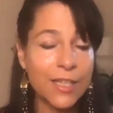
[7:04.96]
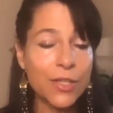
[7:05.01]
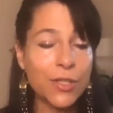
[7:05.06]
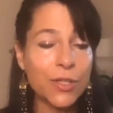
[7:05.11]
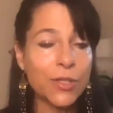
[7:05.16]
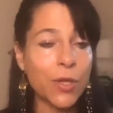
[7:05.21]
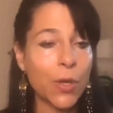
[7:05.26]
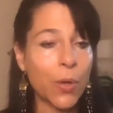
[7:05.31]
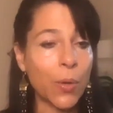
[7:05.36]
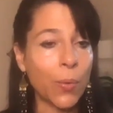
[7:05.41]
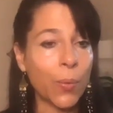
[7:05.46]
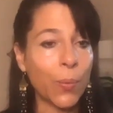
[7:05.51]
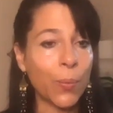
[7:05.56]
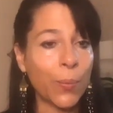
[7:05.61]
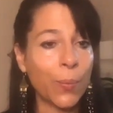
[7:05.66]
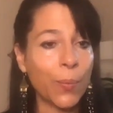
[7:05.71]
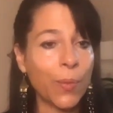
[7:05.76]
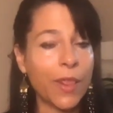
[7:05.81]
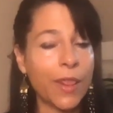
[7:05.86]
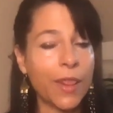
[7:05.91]
So
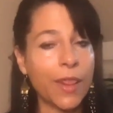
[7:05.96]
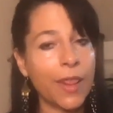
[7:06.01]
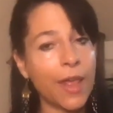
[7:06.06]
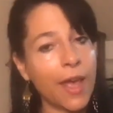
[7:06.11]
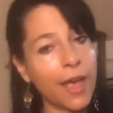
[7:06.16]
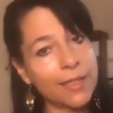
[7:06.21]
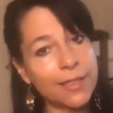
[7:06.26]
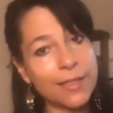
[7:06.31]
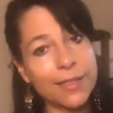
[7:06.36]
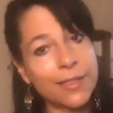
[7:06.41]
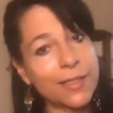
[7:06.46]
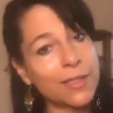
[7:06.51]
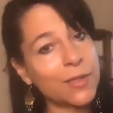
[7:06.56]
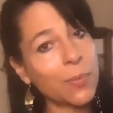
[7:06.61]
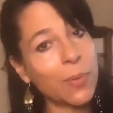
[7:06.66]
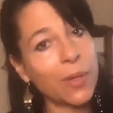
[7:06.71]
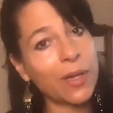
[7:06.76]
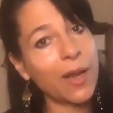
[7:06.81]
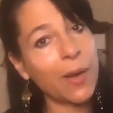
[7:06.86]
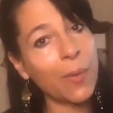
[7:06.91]
that's just
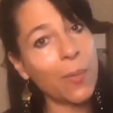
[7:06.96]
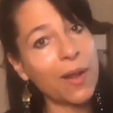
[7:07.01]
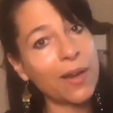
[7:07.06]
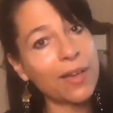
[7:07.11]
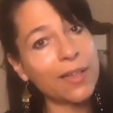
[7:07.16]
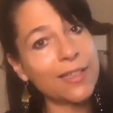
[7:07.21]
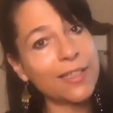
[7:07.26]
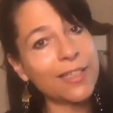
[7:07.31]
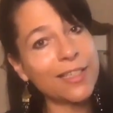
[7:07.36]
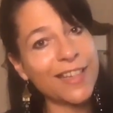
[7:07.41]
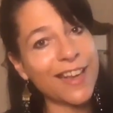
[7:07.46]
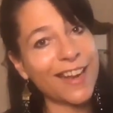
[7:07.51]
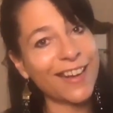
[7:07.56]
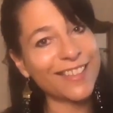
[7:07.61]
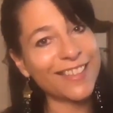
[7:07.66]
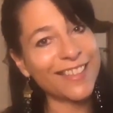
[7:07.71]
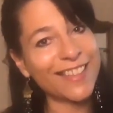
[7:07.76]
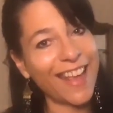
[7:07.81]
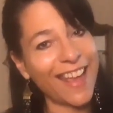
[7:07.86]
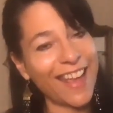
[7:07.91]
what I wanted to share
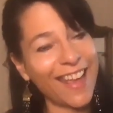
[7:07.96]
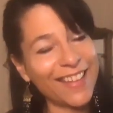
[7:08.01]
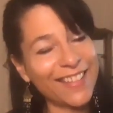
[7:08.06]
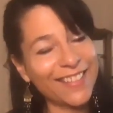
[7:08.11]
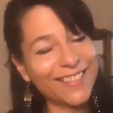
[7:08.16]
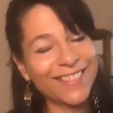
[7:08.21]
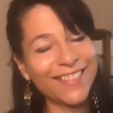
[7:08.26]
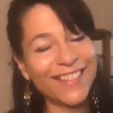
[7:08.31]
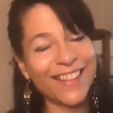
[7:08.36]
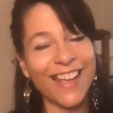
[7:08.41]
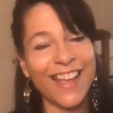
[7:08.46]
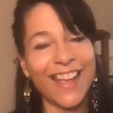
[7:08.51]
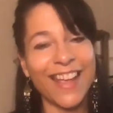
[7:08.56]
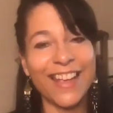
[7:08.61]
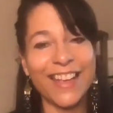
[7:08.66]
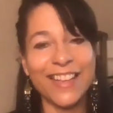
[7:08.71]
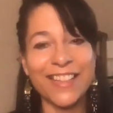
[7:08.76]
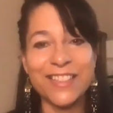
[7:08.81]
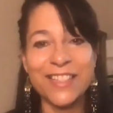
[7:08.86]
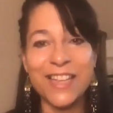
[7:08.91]
today.
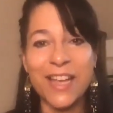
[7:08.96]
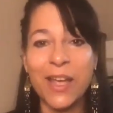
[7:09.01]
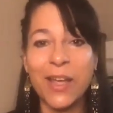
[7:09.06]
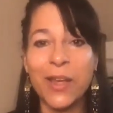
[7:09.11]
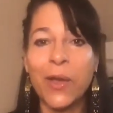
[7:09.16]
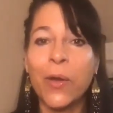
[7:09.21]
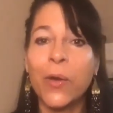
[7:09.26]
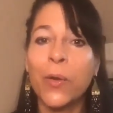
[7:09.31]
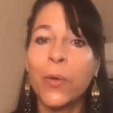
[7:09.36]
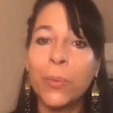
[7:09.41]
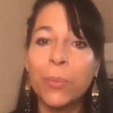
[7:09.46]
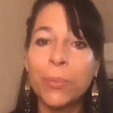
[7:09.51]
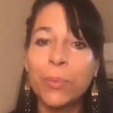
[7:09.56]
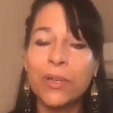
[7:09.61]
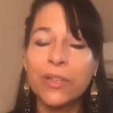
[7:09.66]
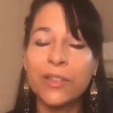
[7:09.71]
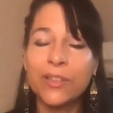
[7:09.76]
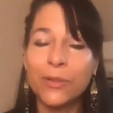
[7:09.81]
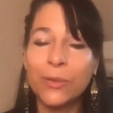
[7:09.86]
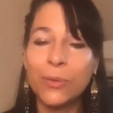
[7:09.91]
And I hope
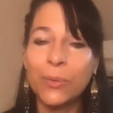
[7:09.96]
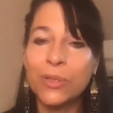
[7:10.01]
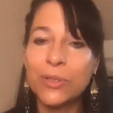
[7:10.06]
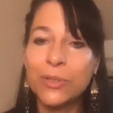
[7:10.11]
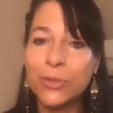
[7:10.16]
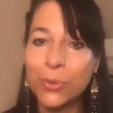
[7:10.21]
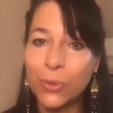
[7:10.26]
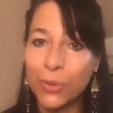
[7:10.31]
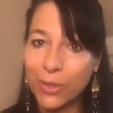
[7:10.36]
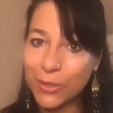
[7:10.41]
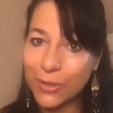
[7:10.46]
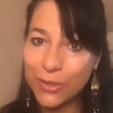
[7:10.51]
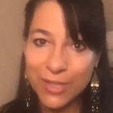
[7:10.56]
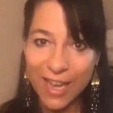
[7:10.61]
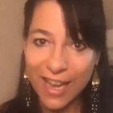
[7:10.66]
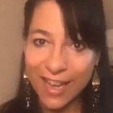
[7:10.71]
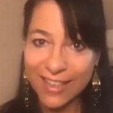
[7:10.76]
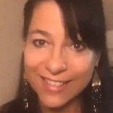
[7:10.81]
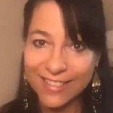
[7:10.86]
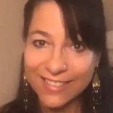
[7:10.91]
you enjoy your
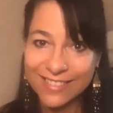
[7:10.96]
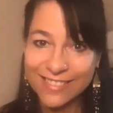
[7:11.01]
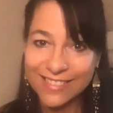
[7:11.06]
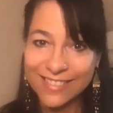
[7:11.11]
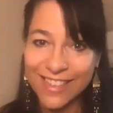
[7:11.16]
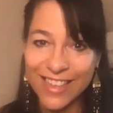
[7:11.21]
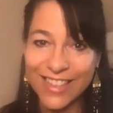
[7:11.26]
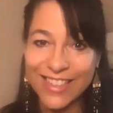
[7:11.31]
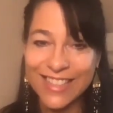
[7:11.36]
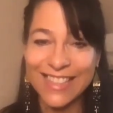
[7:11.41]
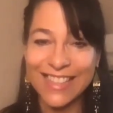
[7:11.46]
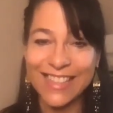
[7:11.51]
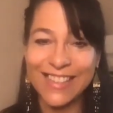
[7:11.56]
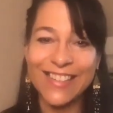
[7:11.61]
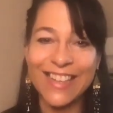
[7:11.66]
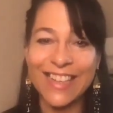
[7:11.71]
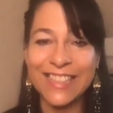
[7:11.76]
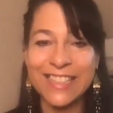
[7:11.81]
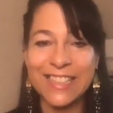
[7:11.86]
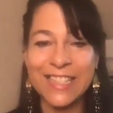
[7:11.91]
day. I'll see you
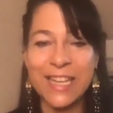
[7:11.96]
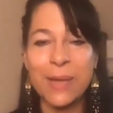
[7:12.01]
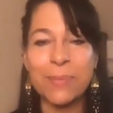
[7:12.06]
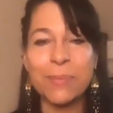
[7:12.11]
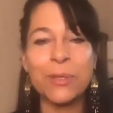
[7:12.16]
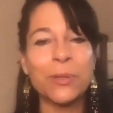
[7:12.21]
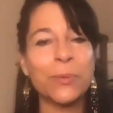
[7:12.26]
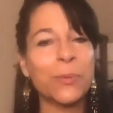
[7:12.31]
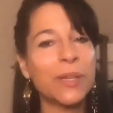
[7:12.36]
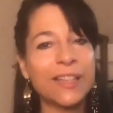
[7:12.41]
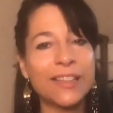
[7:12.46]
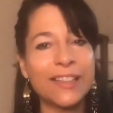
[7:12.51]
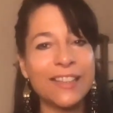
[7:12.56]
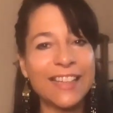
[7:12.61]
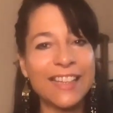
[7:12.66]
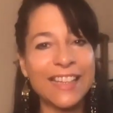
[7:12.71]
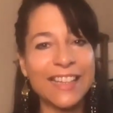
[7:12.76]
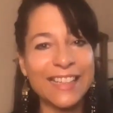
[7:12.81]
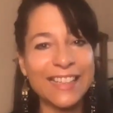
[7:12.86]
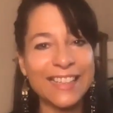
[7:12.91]
next time on the Weekly
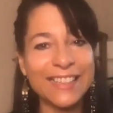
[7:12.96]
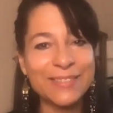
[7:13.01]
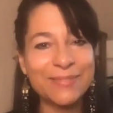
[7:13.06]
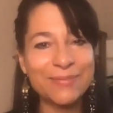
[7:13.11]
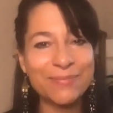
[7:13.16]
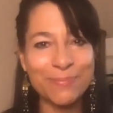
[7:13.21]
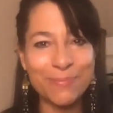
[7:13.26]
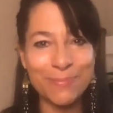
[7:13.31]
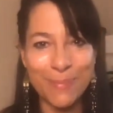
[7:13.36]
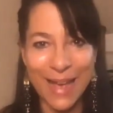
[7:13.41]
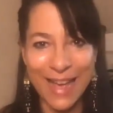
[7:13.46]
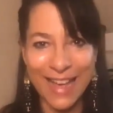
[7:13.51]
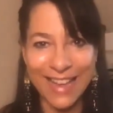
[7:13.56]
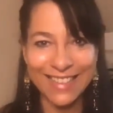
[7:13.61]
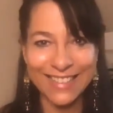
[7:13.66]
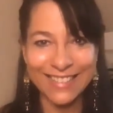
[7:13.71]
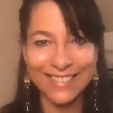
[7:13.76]
Geek. Bye.